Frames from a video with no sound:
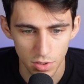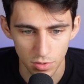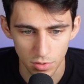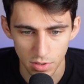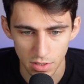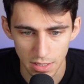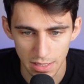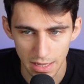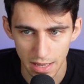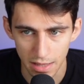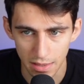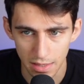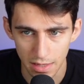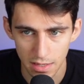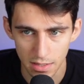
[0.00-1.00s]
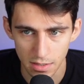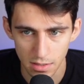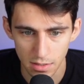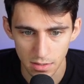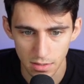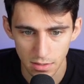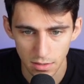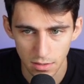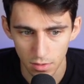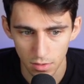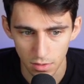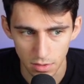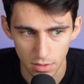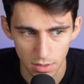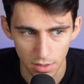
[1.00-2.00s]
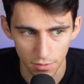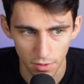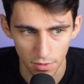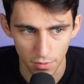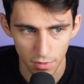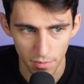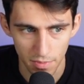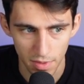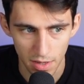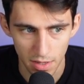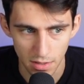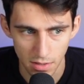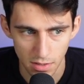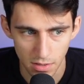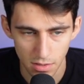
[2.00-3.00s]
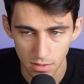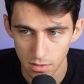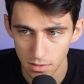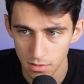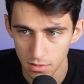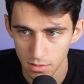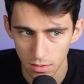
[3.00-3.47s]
you'll see that this looks different from this